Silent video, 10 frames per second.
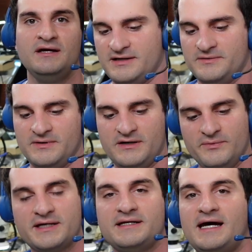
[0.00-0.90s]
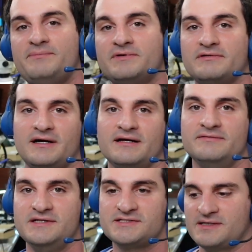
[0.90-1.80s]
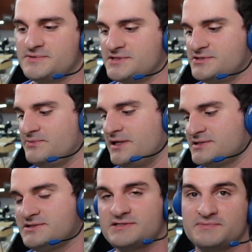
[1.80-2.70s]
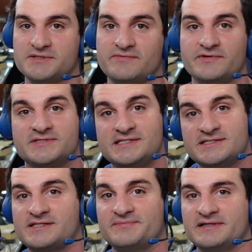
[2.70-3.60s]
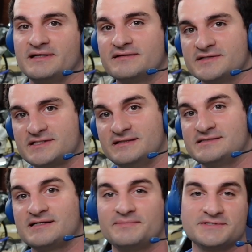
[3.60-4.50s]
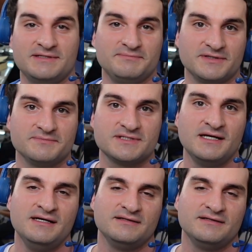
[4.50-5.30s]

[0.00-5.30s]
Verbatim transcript: Now, uh, what can happen a lot in these type of situations, especially if you see something like this and these type of symptoms,